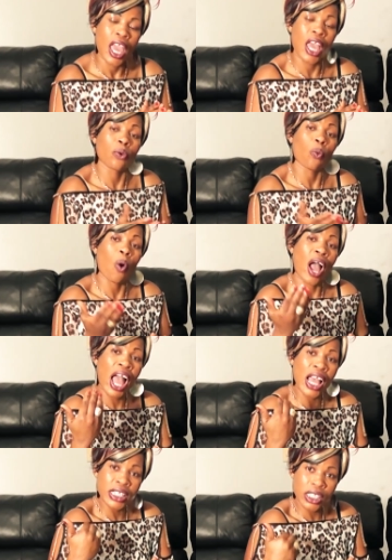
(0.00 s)
And
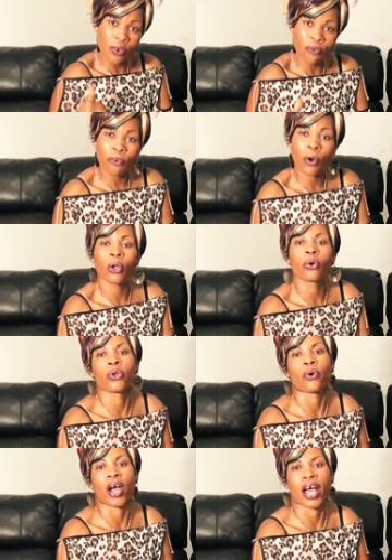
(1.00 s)
once you follow
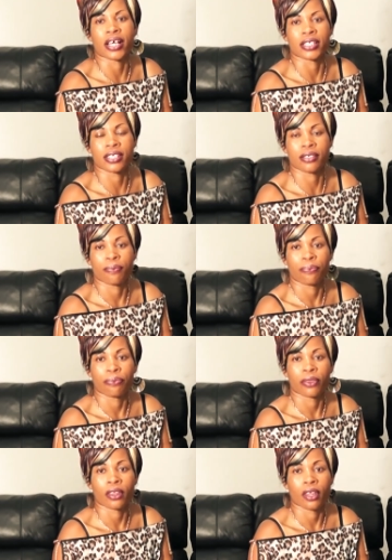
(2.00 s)
your heart,
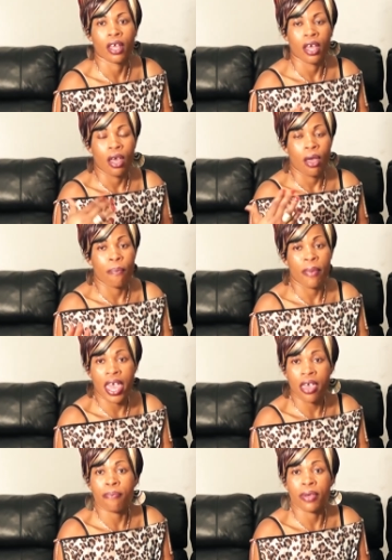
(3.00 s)

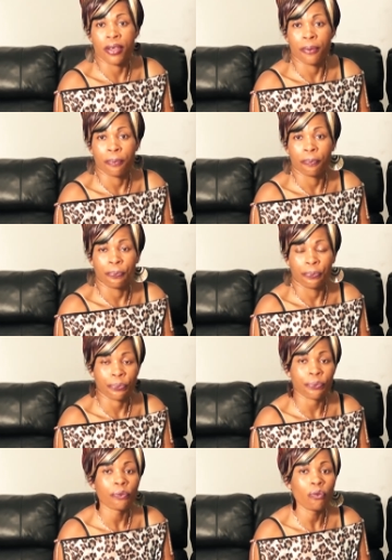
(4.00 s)
maybe
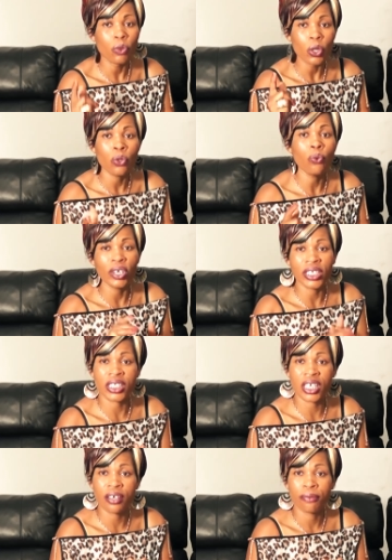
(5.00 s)
we'll
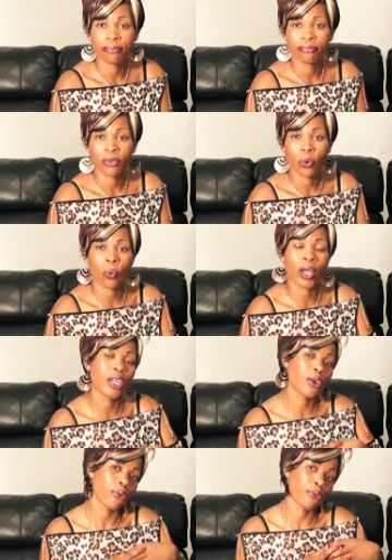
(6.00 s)
see,
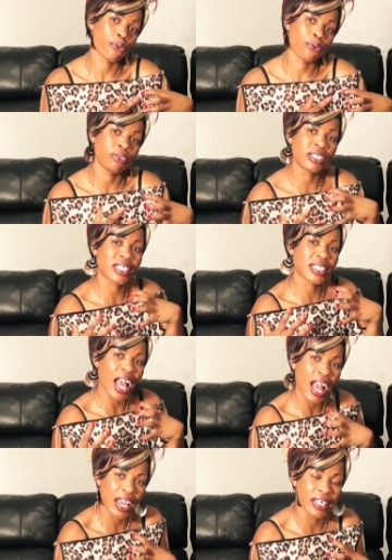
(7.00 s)
when you
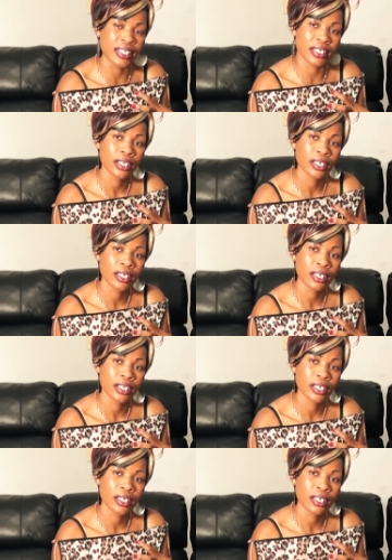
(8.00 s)
decide